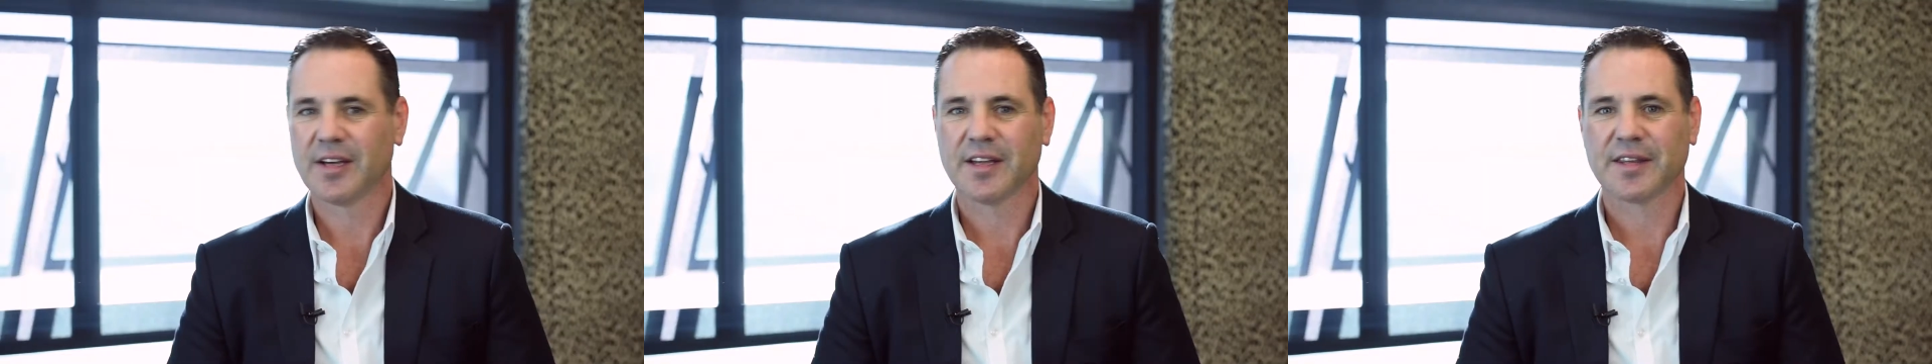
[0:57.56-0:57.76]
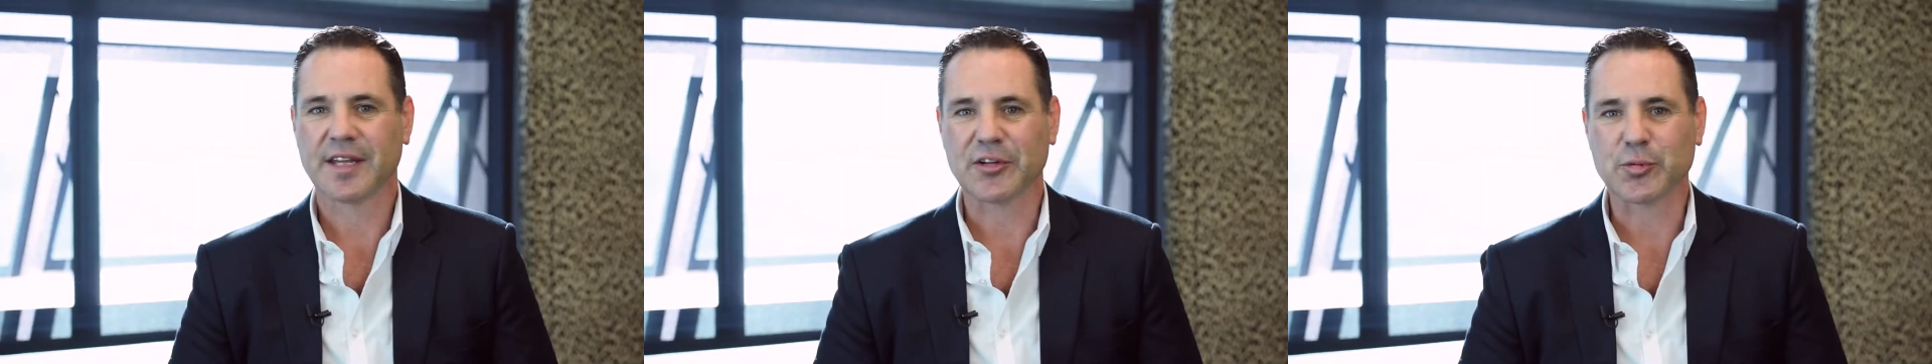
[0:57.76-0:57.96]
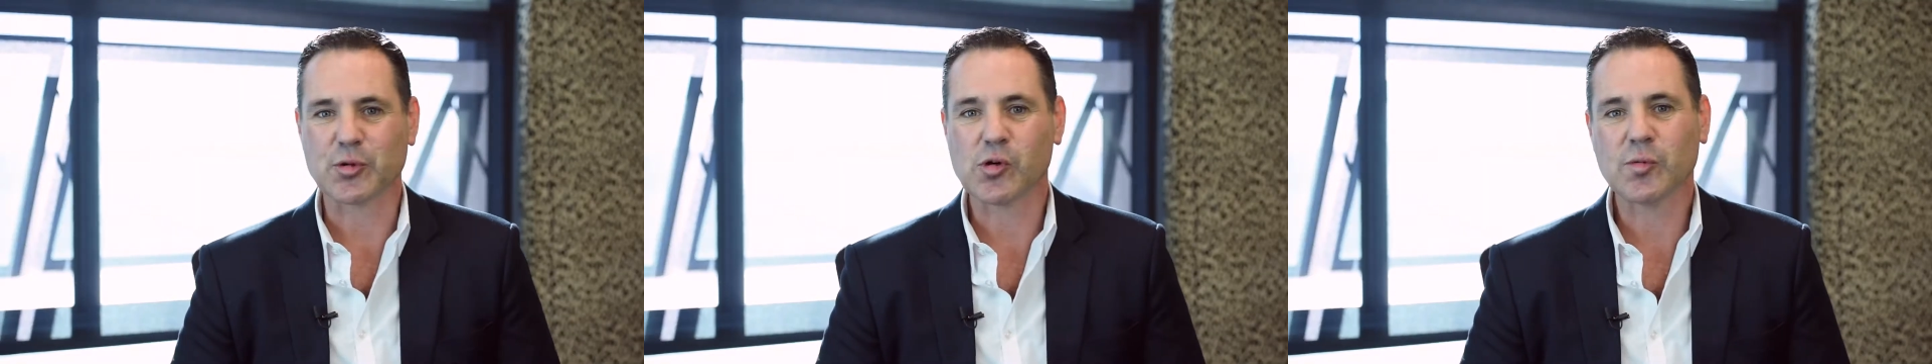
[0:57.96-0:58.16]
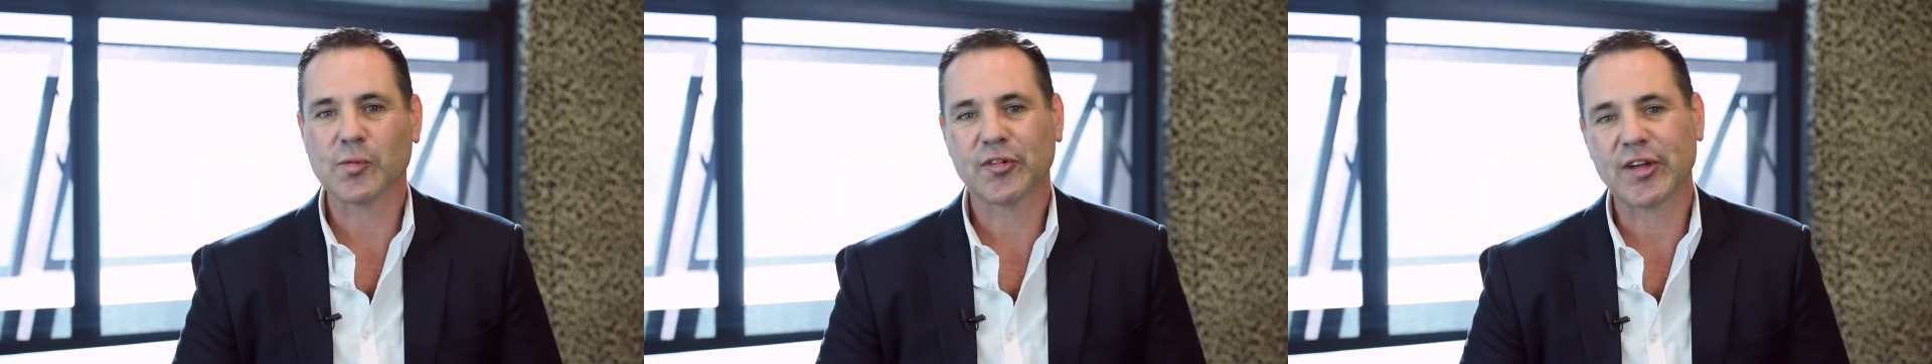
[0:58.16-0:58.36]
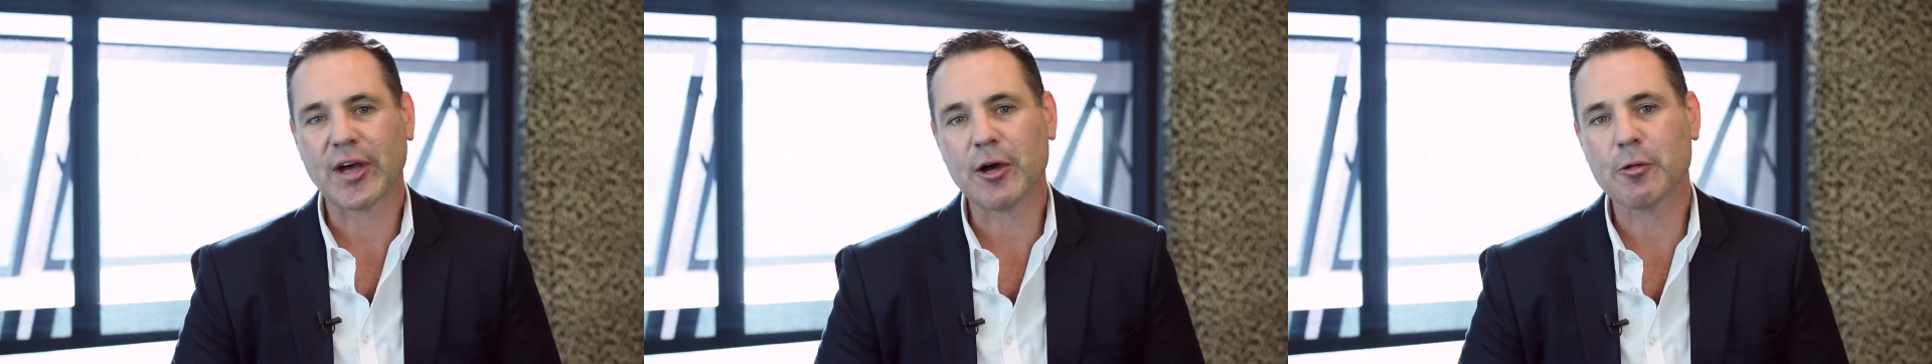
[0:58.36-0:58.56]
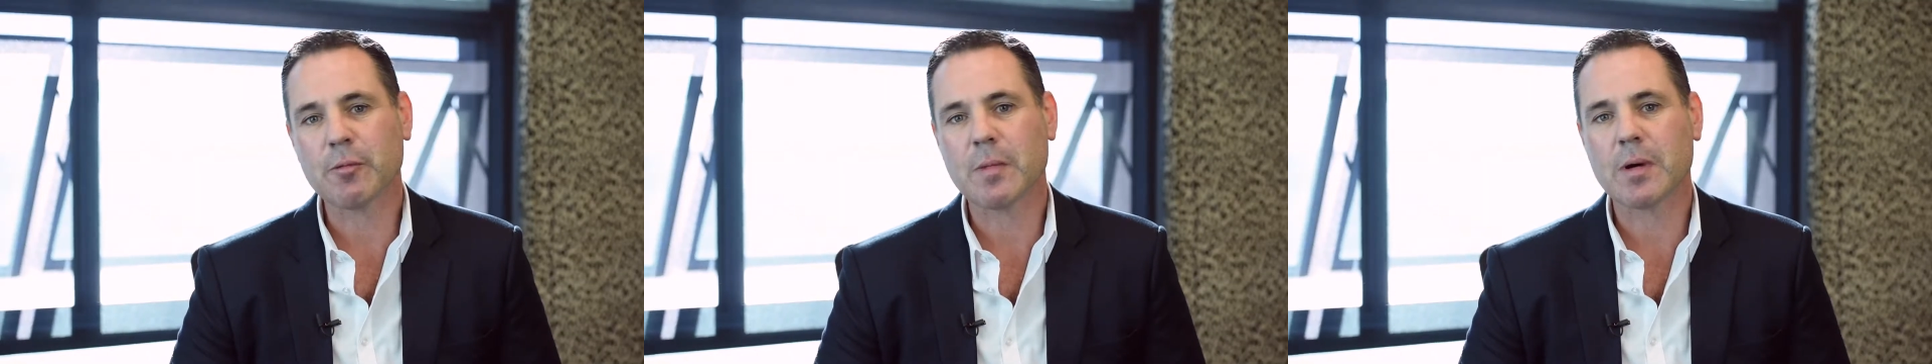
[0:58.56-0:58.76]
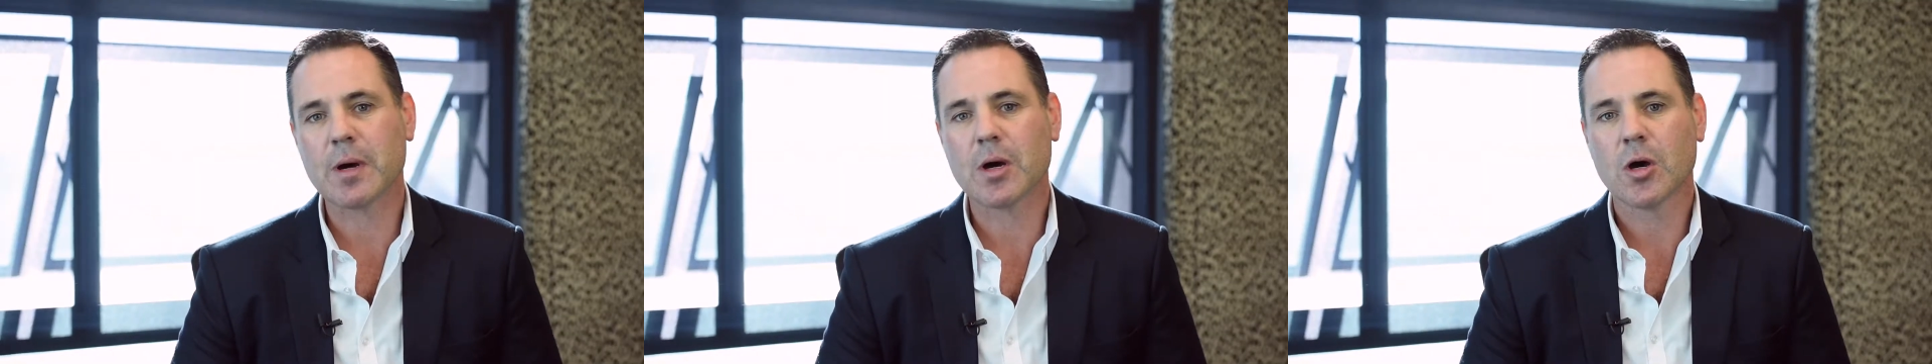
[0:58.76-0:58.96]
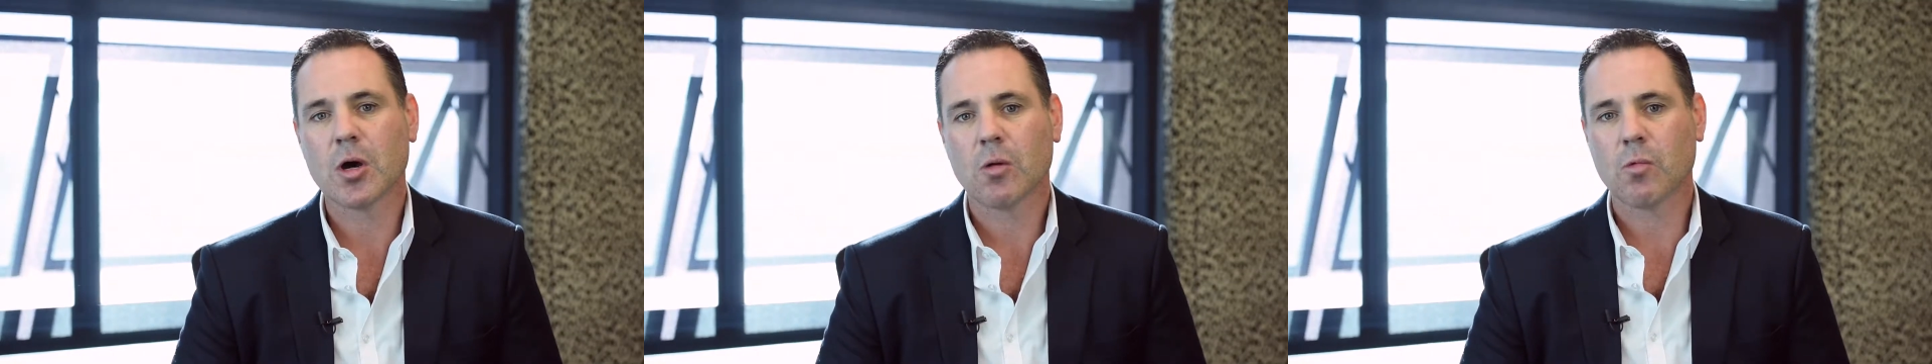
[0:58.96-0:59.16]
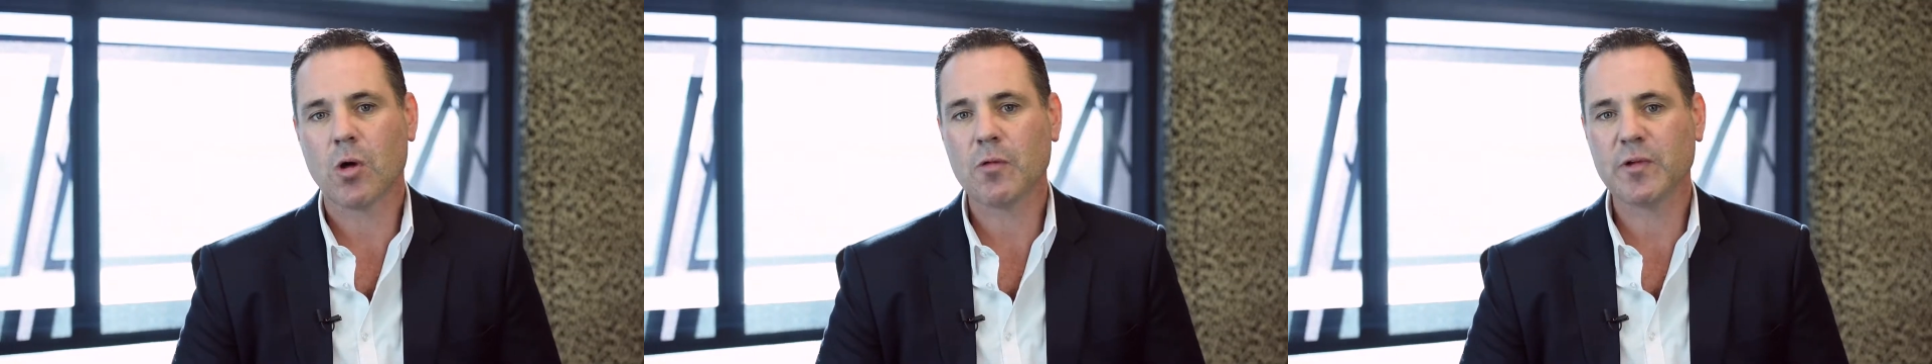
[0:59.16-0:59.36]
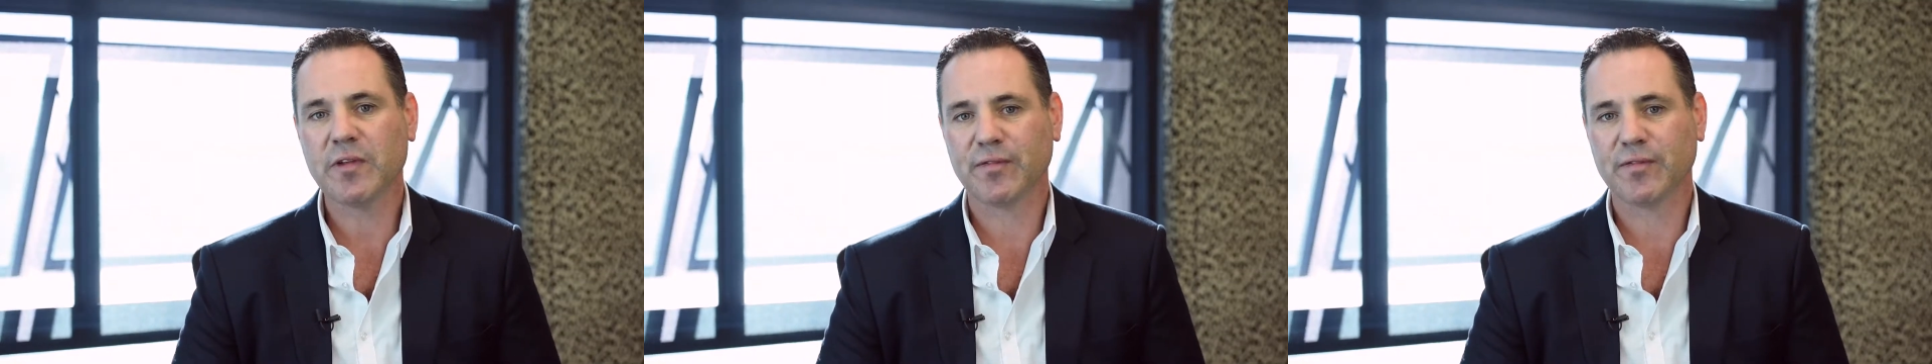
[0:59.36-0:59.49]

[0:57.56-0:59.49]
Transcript: Thanks, Paul. So what we